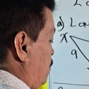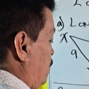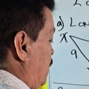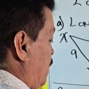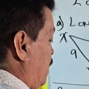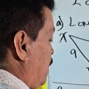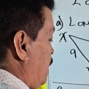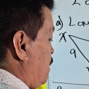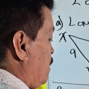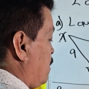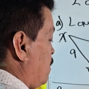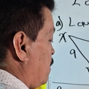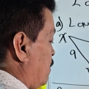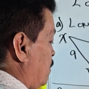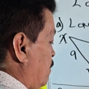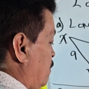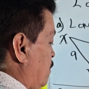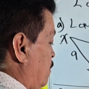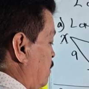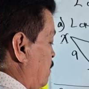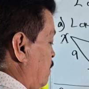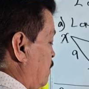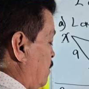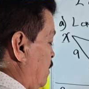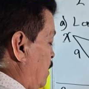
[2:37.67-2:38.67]
B.
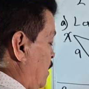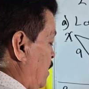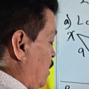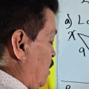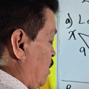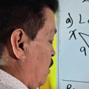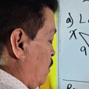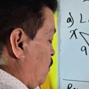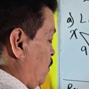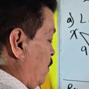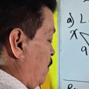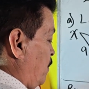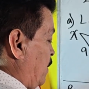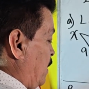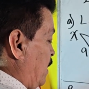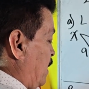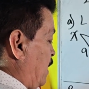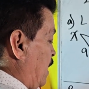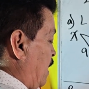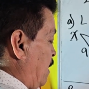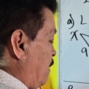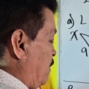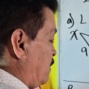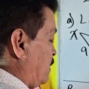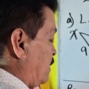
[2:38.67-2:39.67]
We will
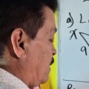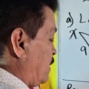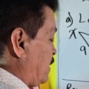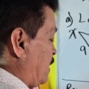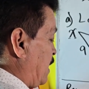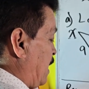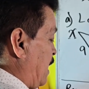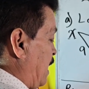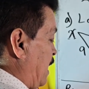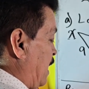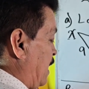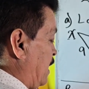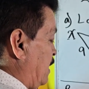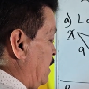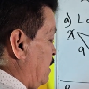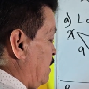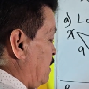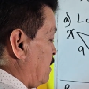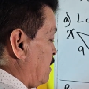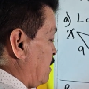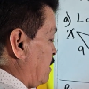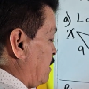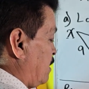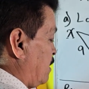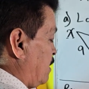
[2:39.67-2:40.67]
have
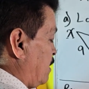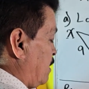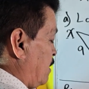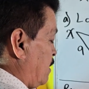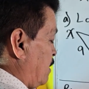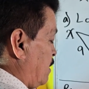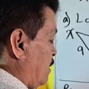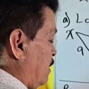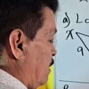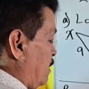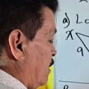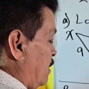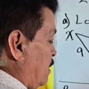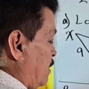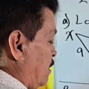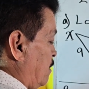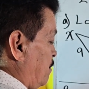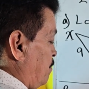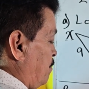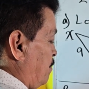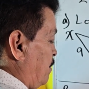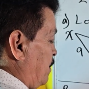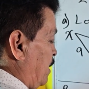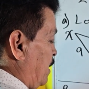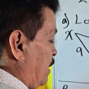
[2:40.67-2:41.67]
sine
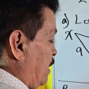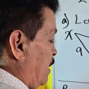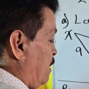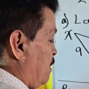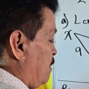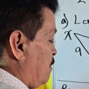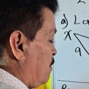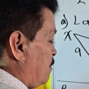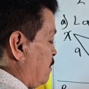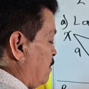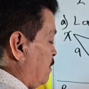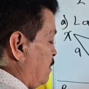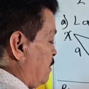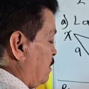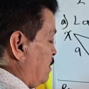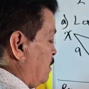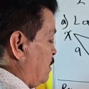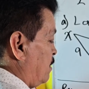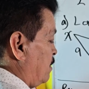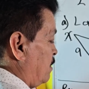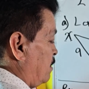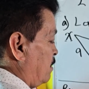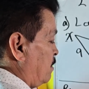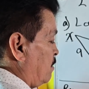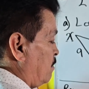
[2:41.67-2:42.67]
B,
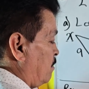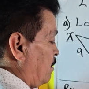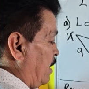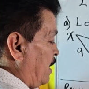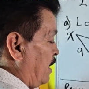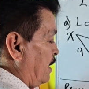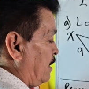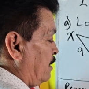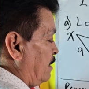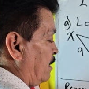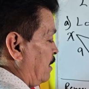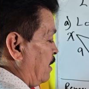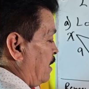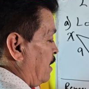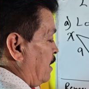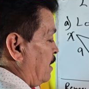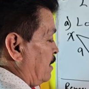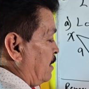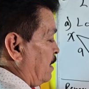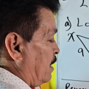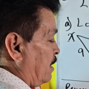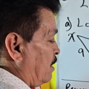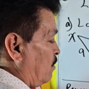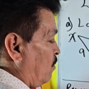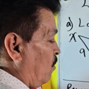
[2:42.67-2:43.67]
right?
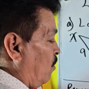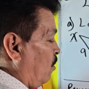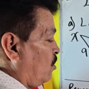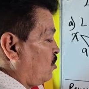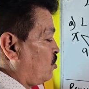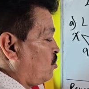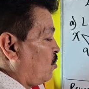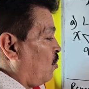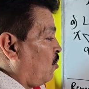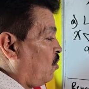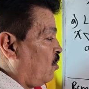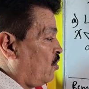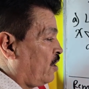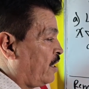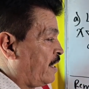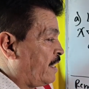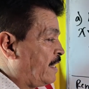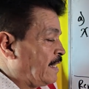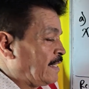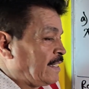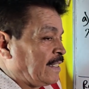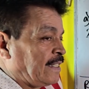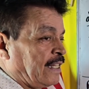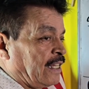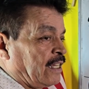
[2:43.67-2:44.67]
Then also
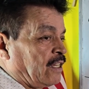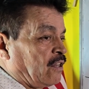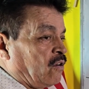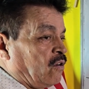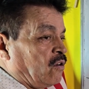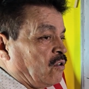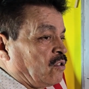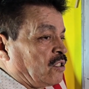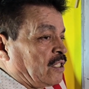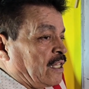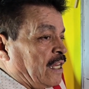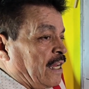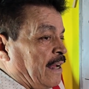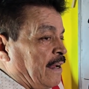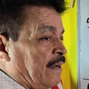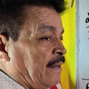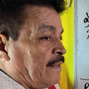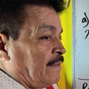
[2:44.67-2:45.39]
it is equals